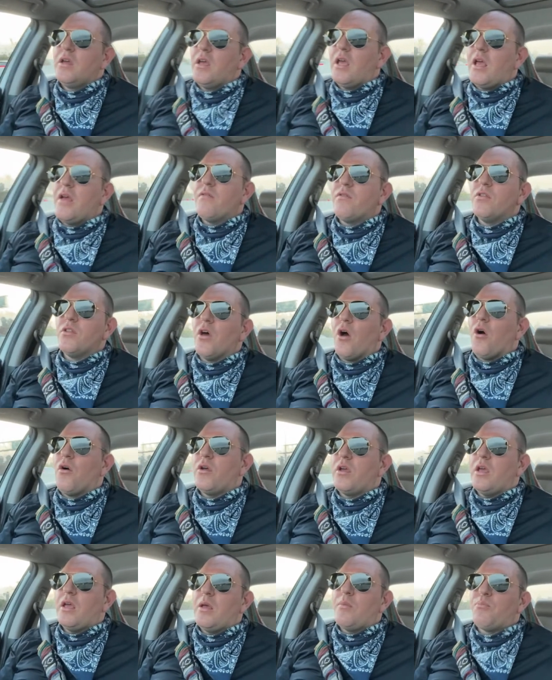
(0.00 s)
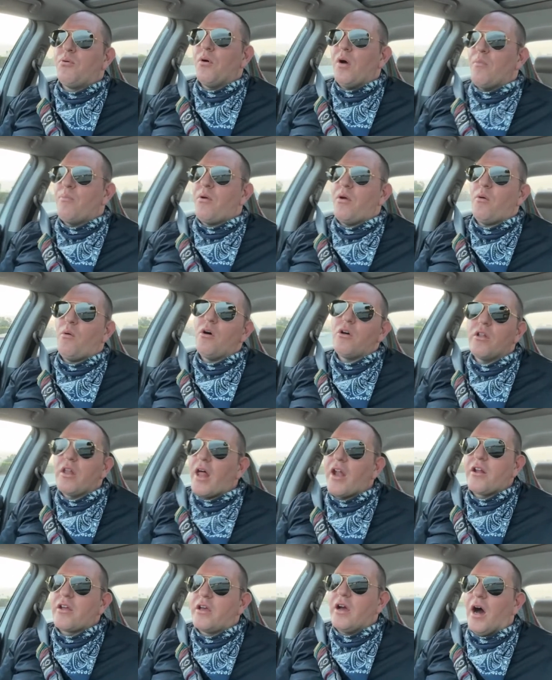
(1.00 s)
even though he pulled
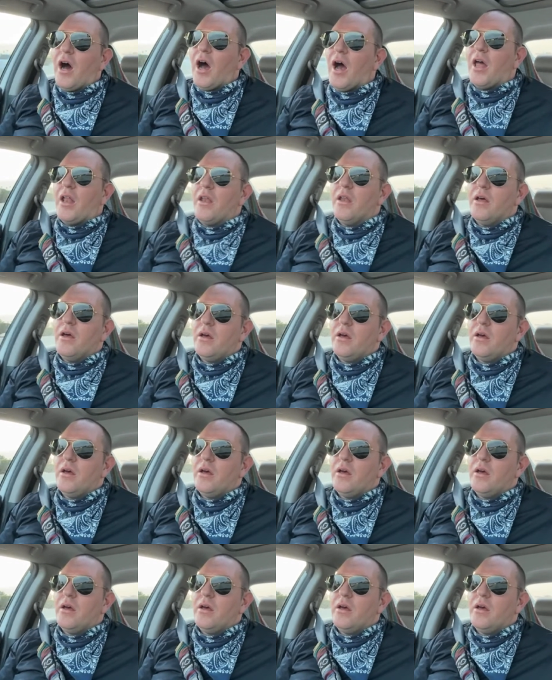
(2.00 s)
out a gun,